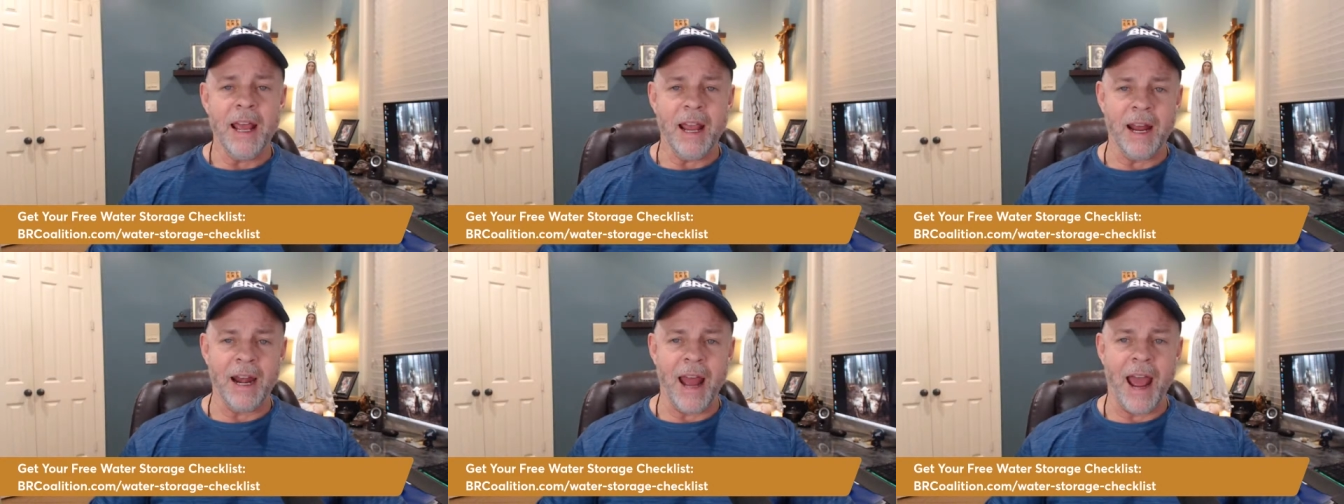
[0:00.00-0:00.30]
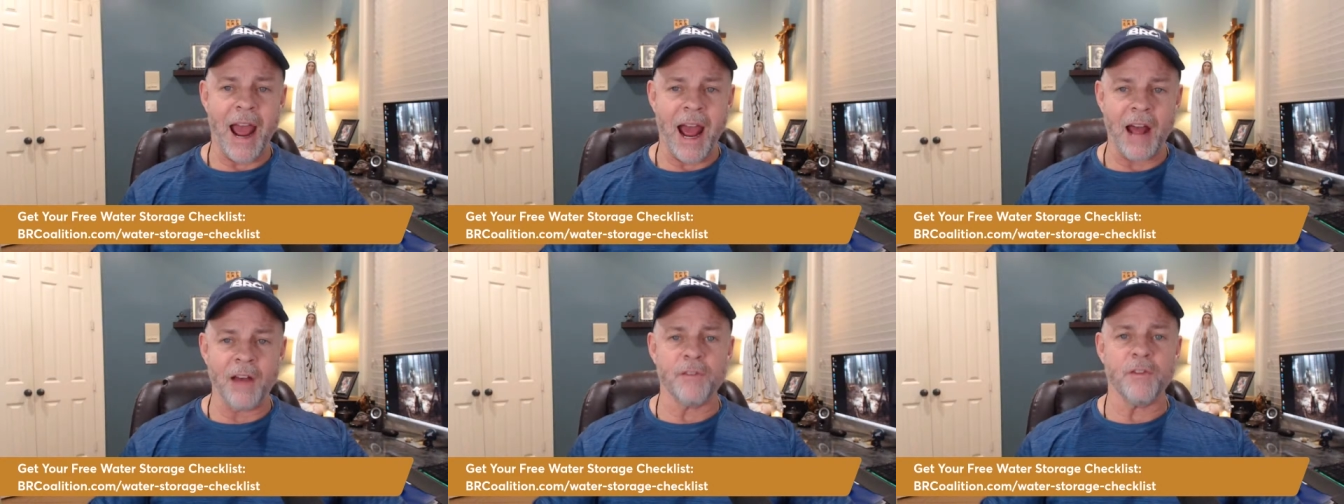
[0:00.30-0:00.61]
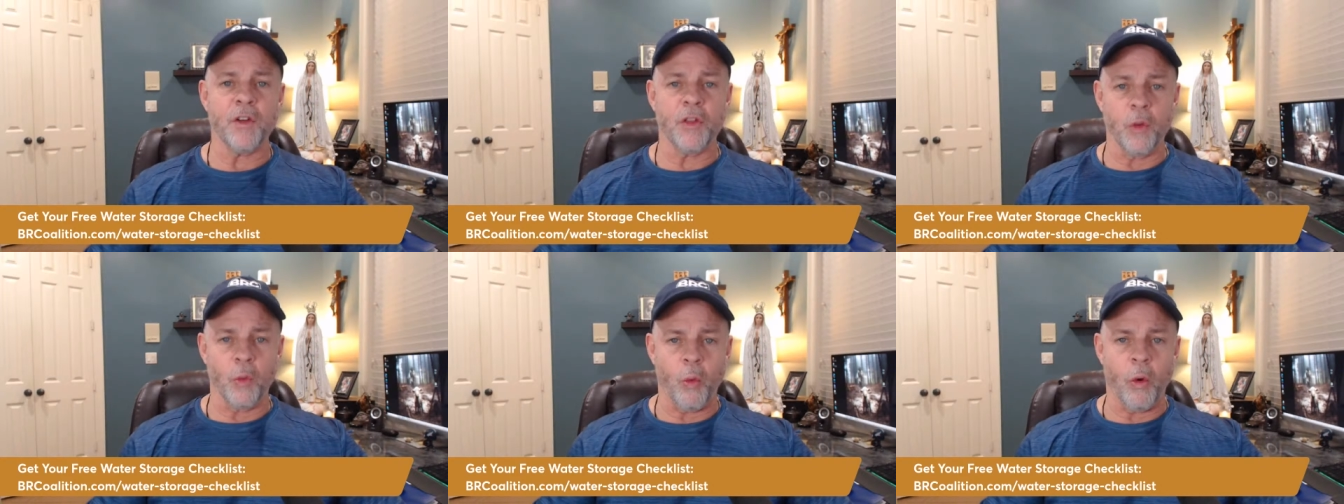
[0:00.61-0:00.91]
and
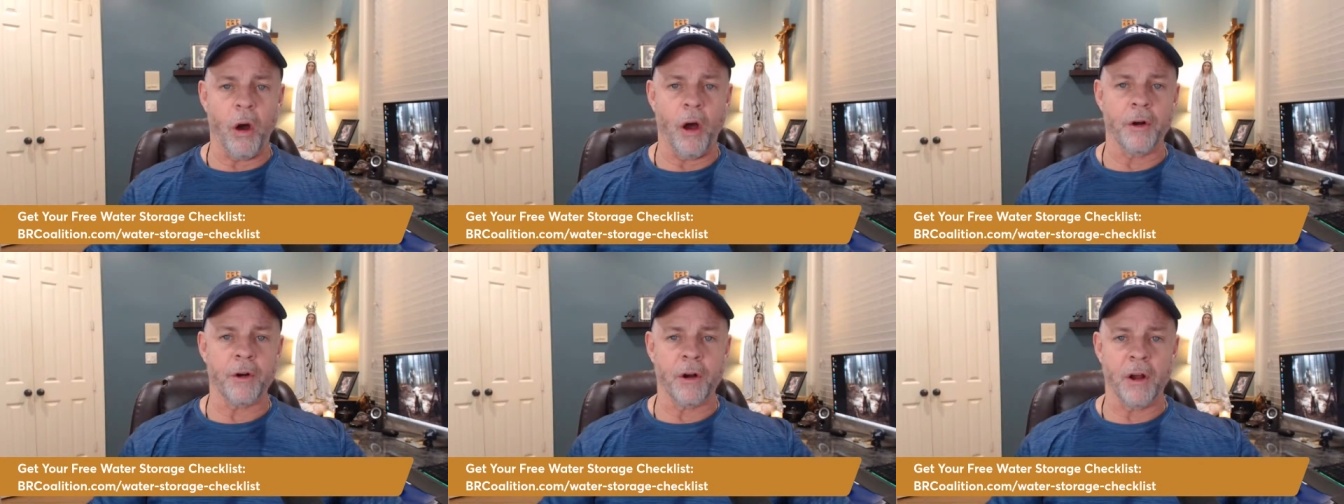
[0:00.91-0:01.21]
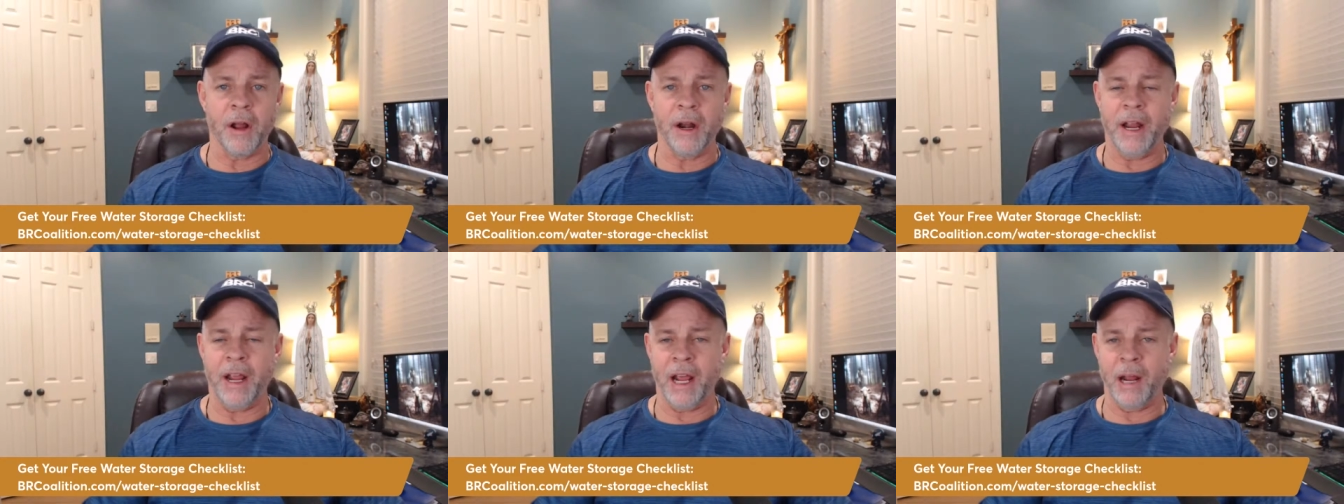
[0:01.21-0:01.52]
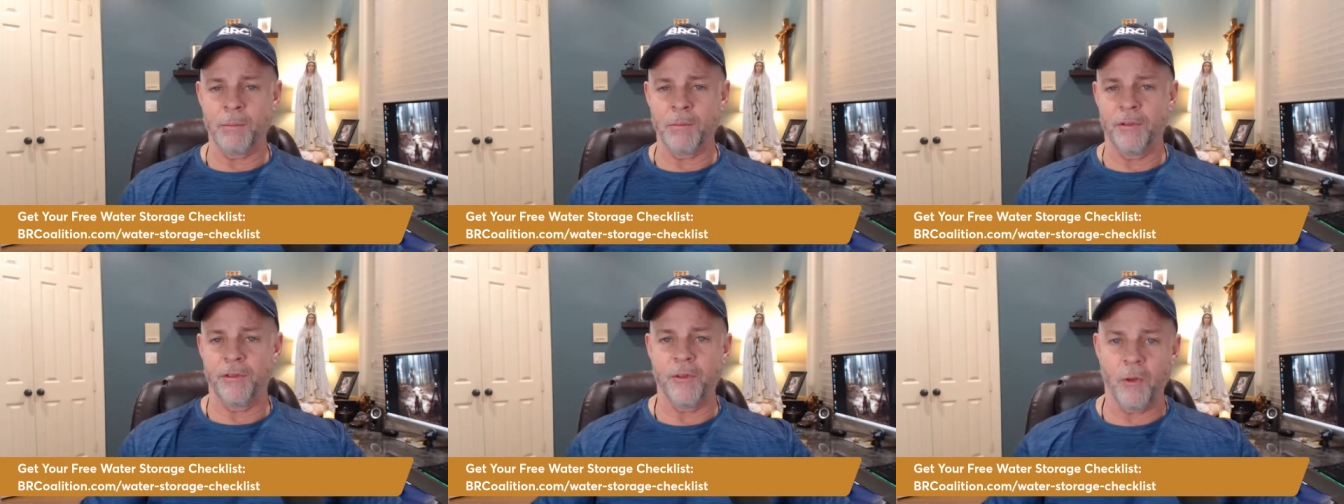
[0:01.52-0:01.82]
have the water on
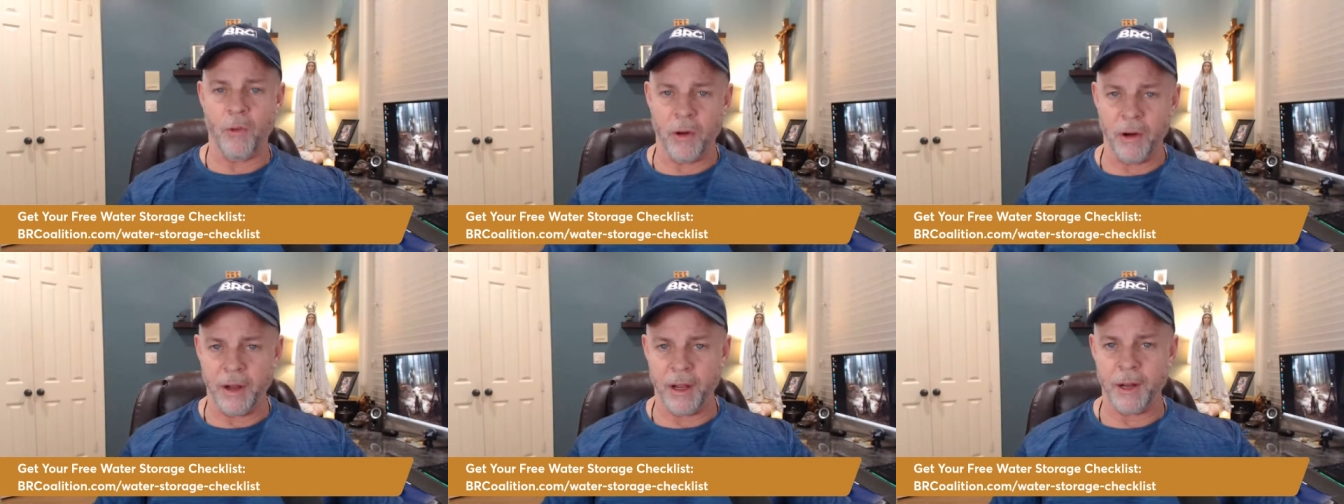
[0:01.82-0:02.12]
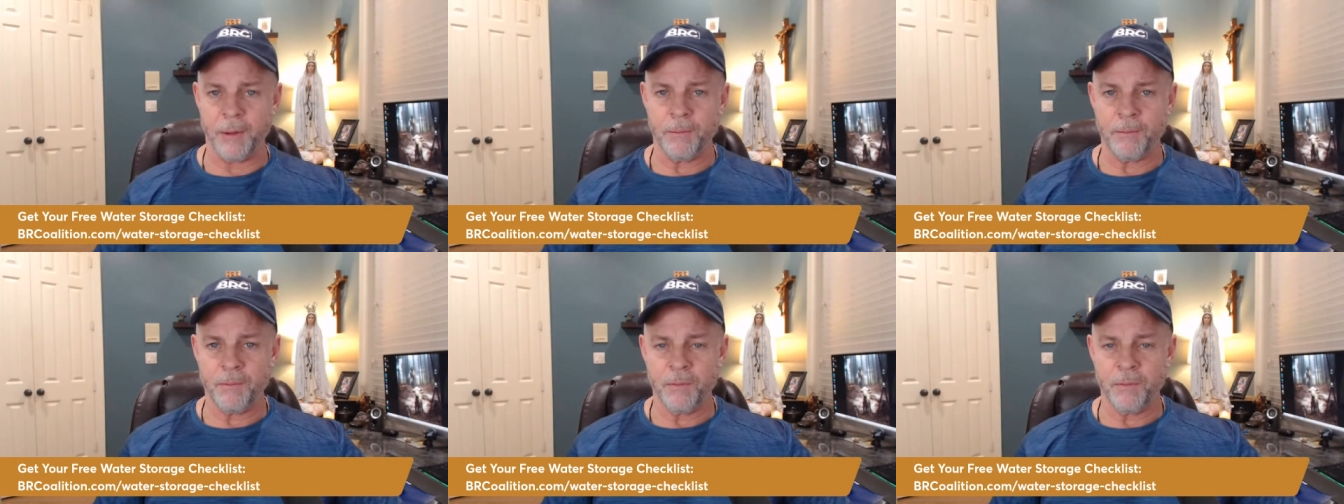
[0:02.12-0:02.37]
hand beforehand.